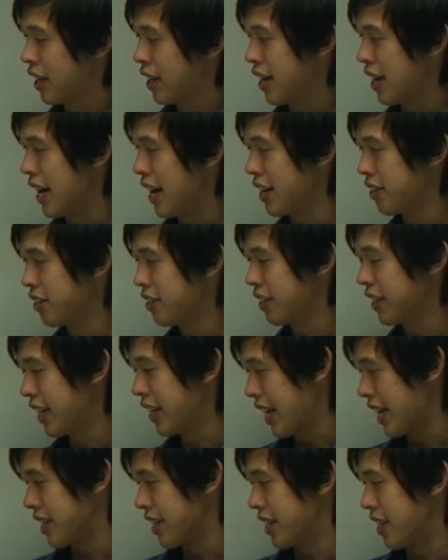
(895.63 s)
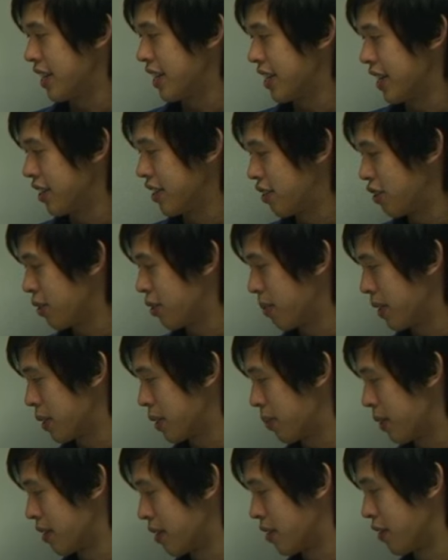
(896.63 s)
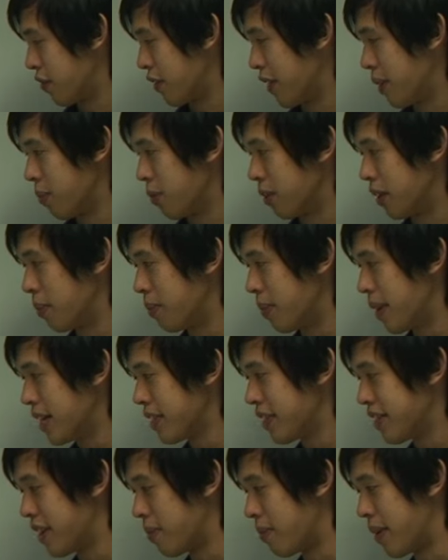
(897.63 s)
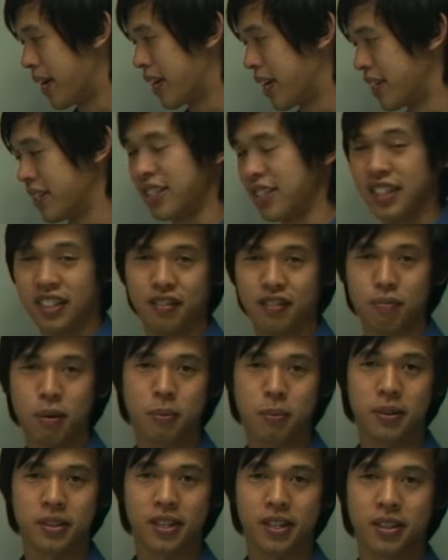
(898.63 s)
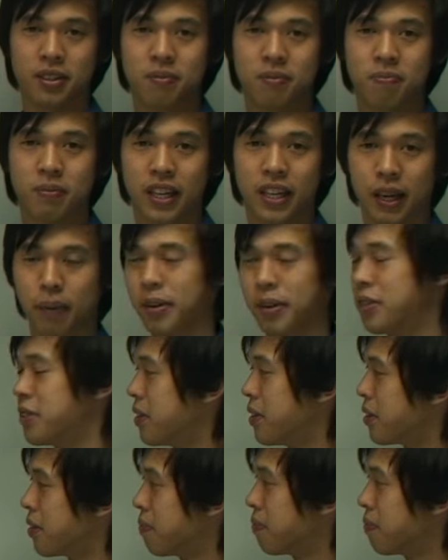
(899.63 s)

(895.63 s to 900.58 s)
Hydrogen gas in a test tube exposed to a flame will combust and make a distinctive popping sound, like I mentioned.